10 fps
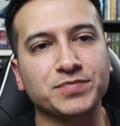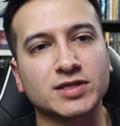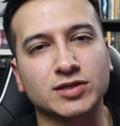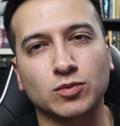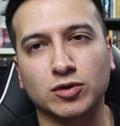
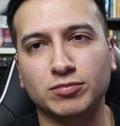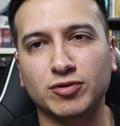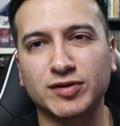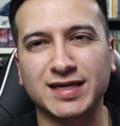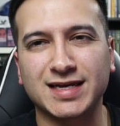So the world
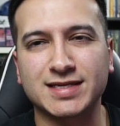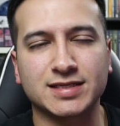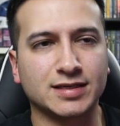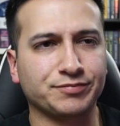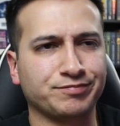building
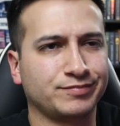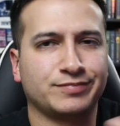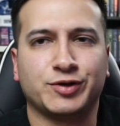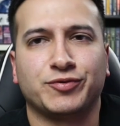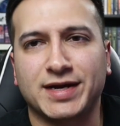isn't
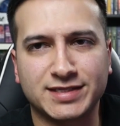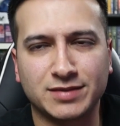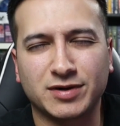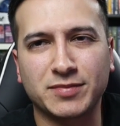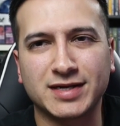crazy,
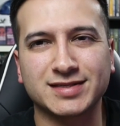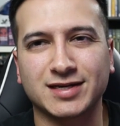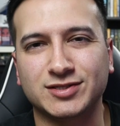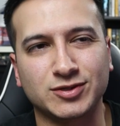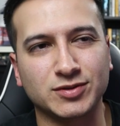but I mean, it's
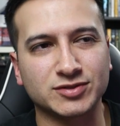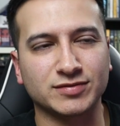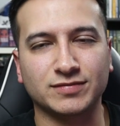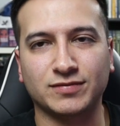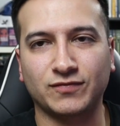like a
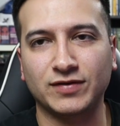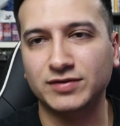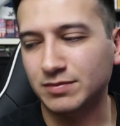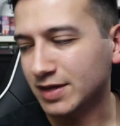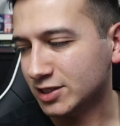
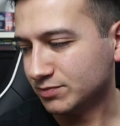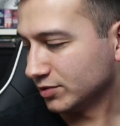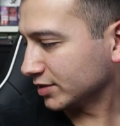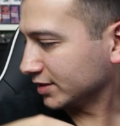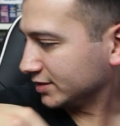250-page
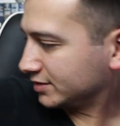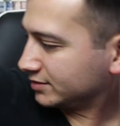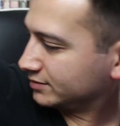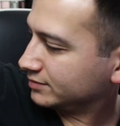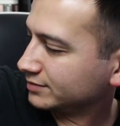book. It's,
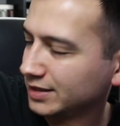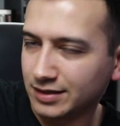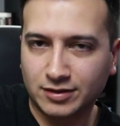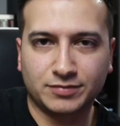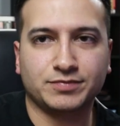I
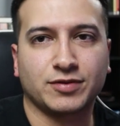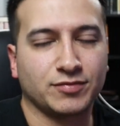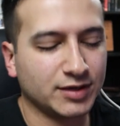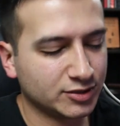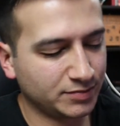don't know,
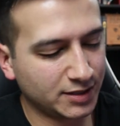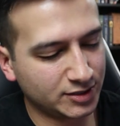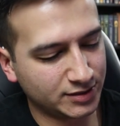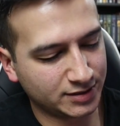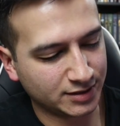300
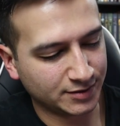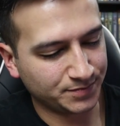pages?